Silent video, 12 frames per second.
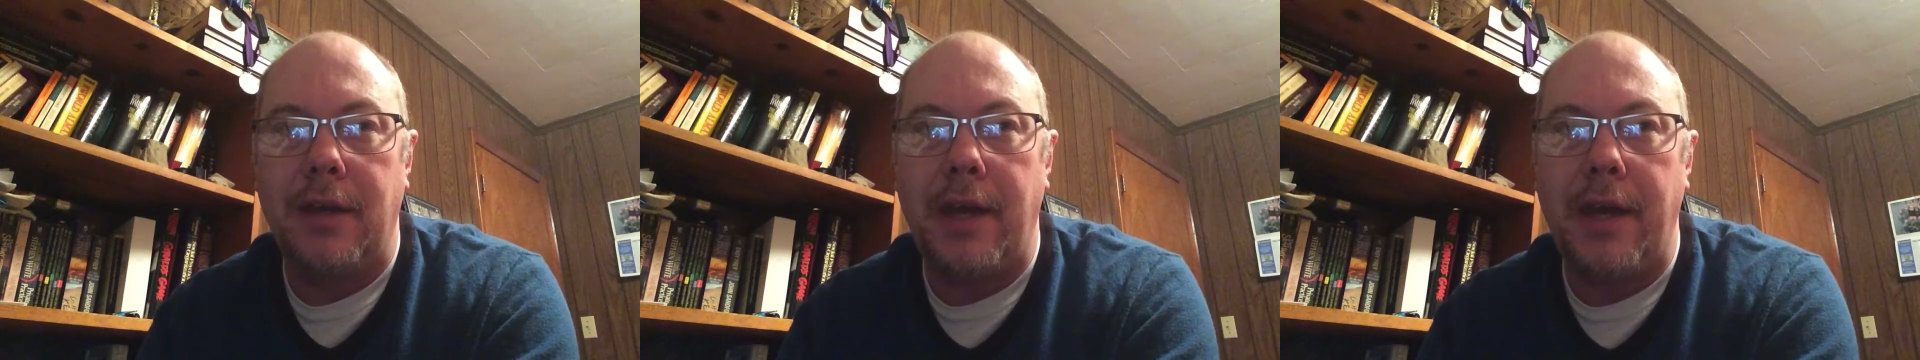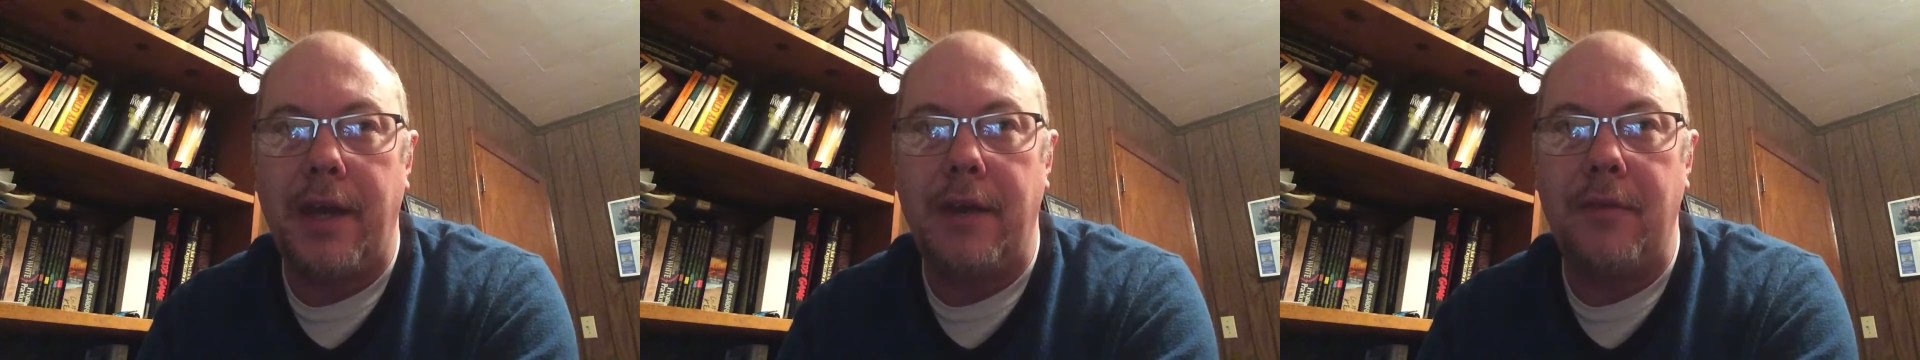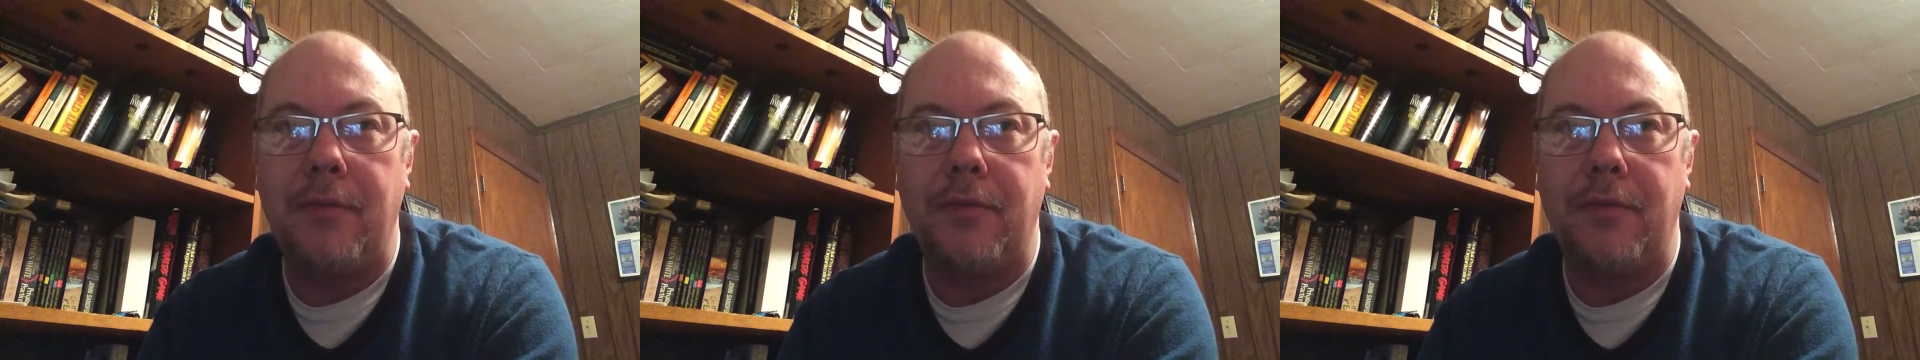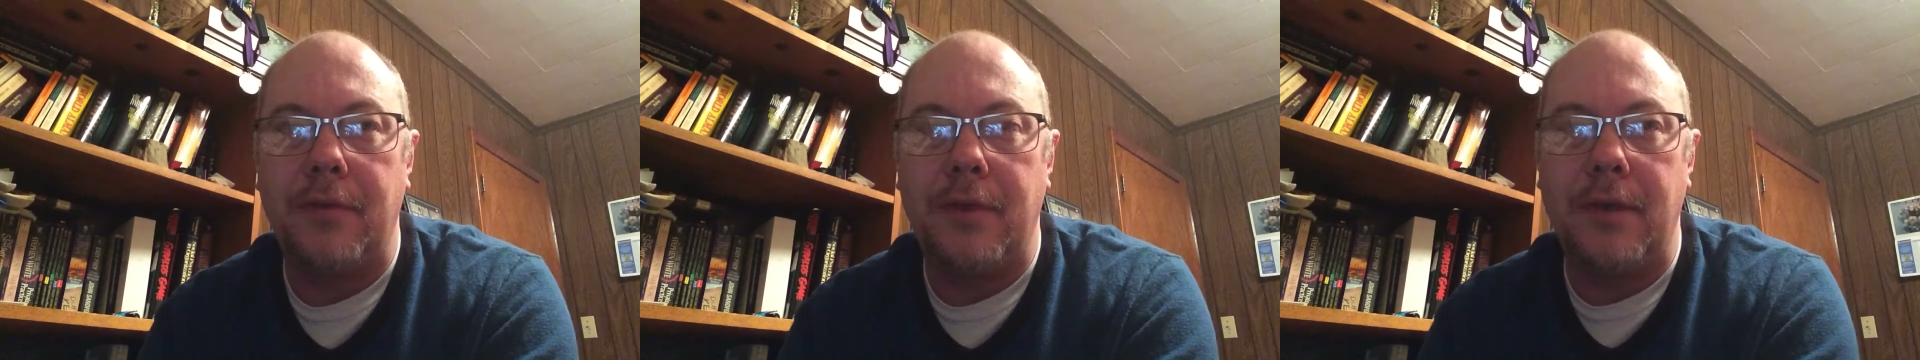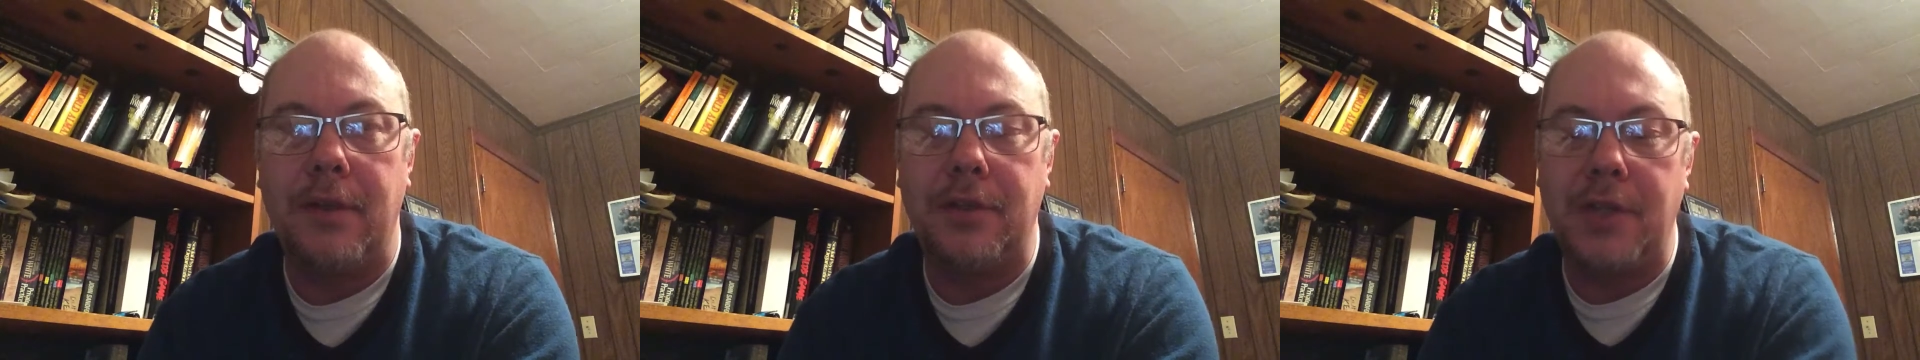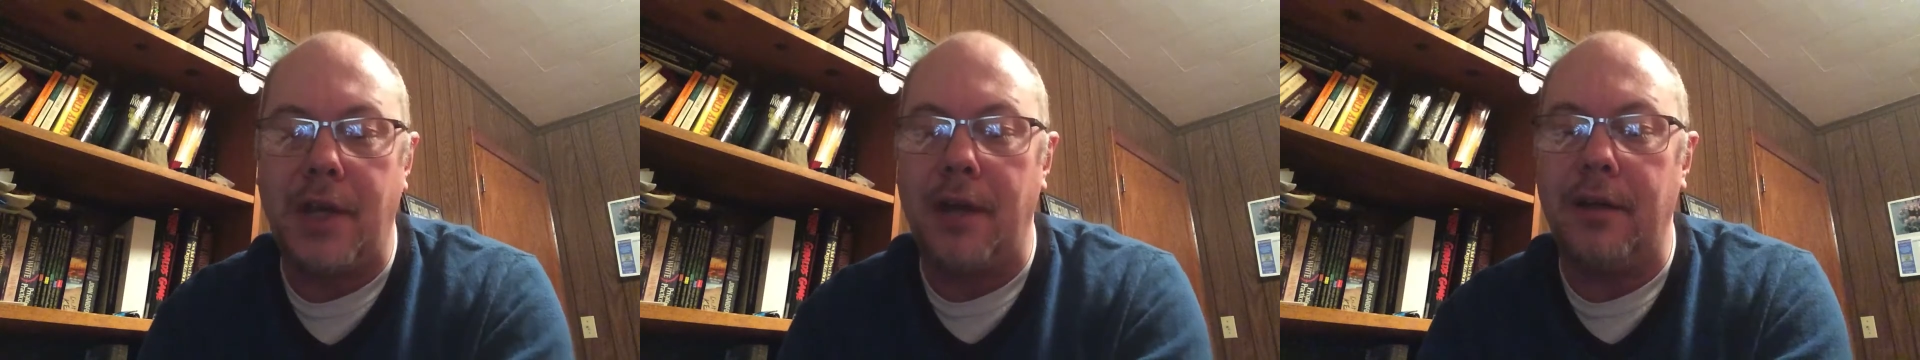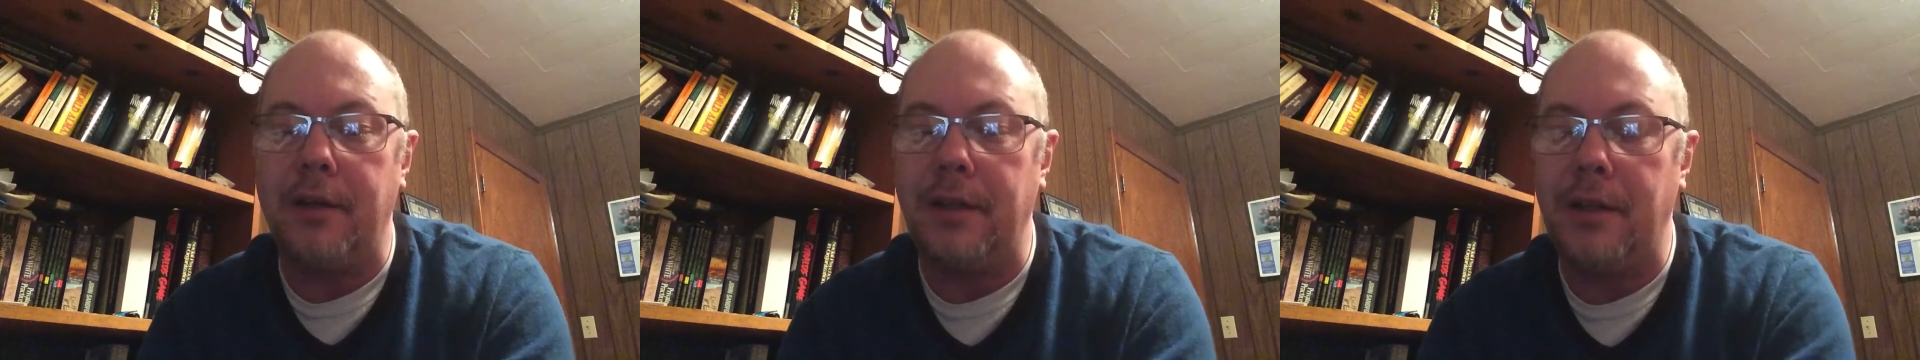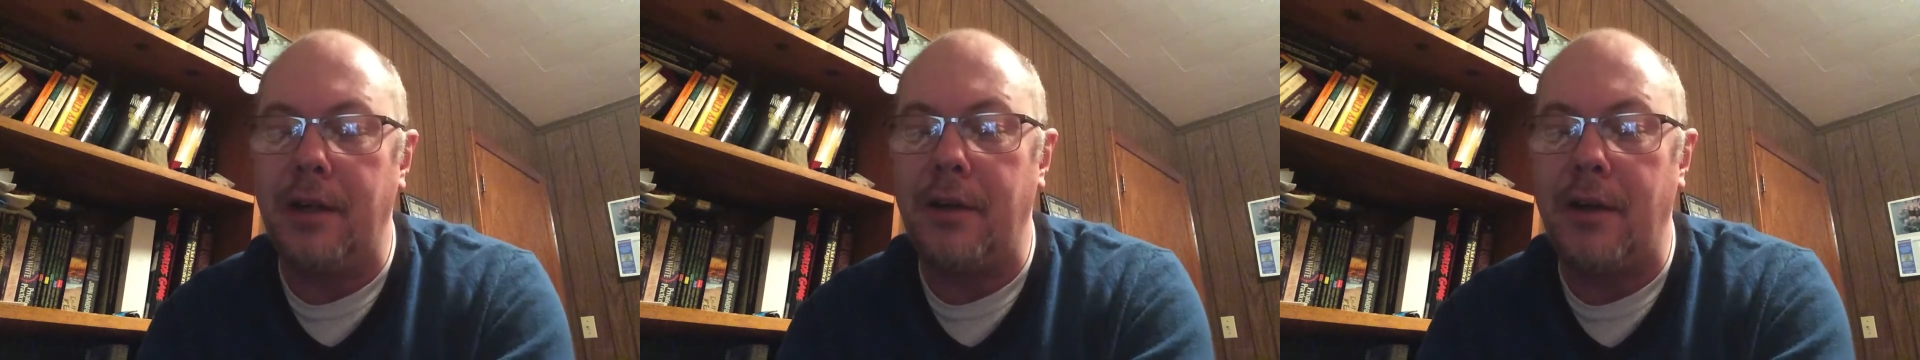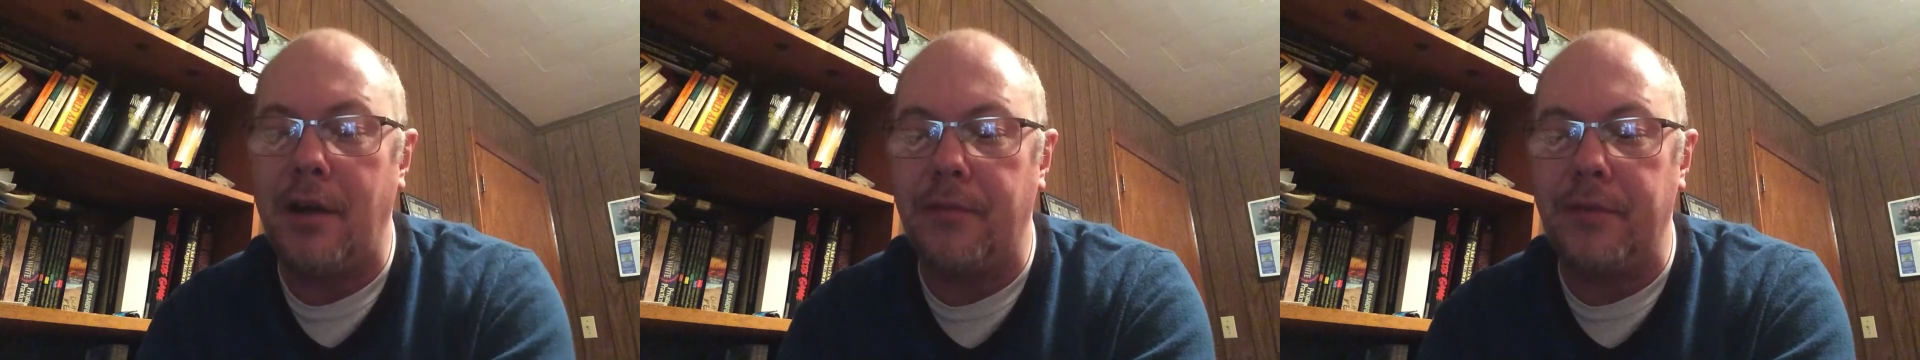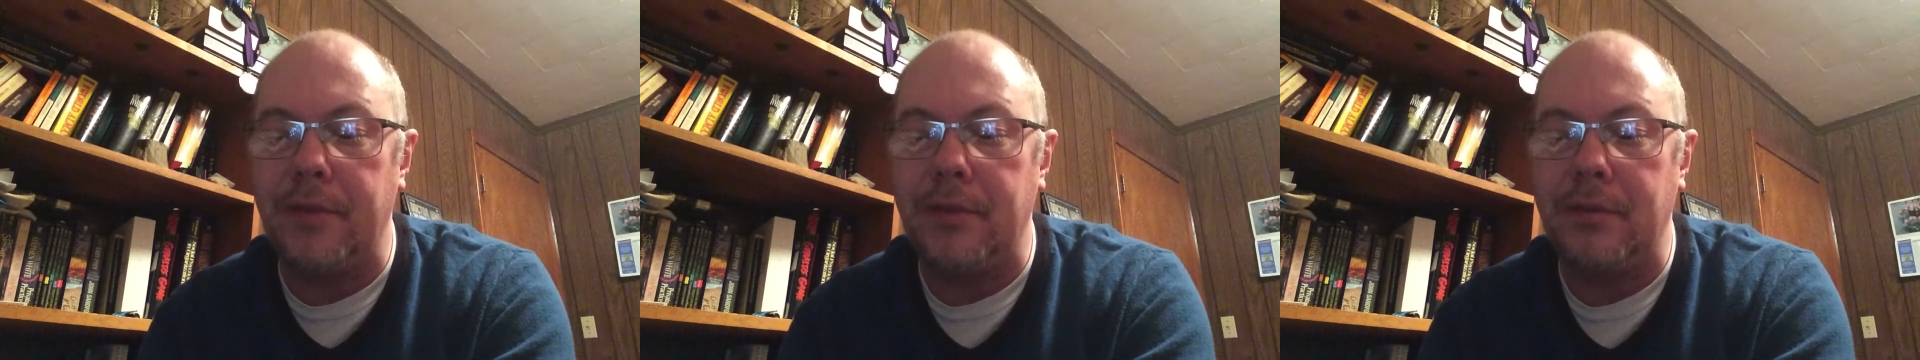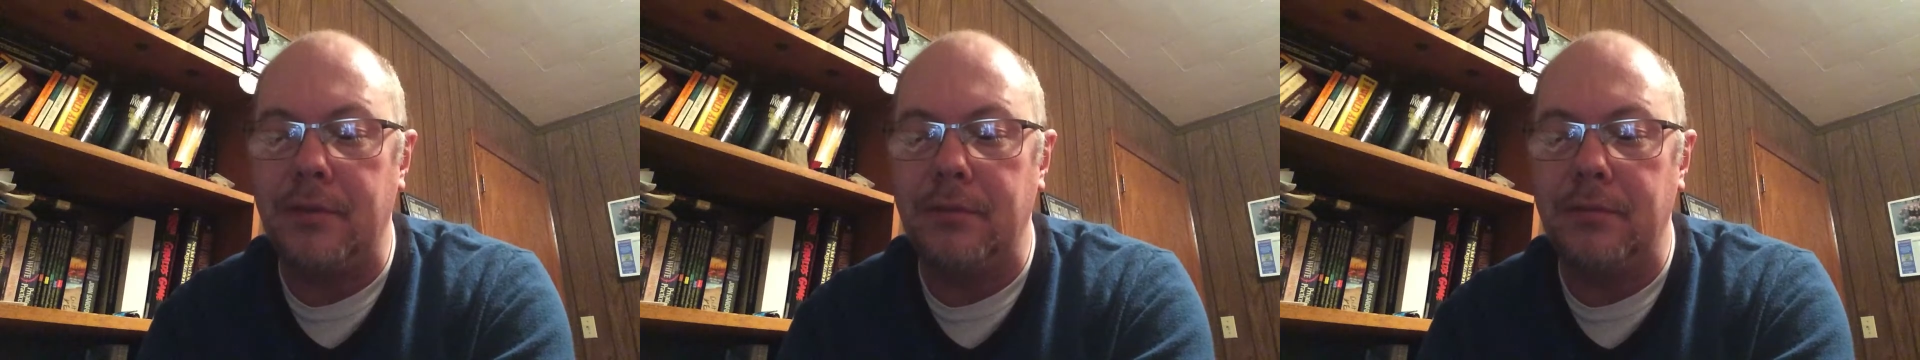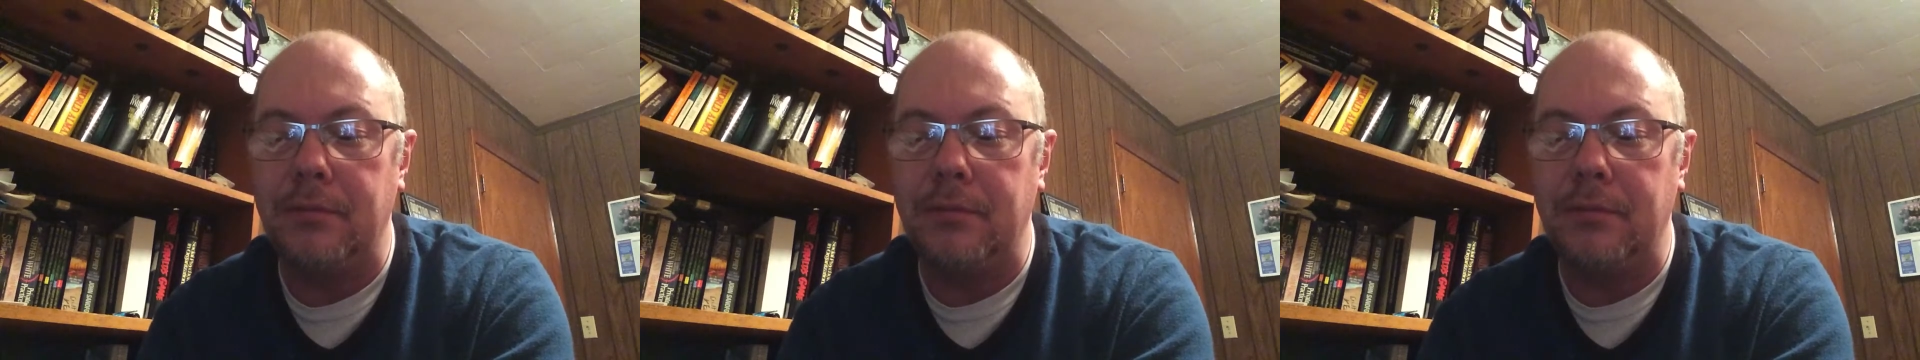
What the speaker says: have a child in our office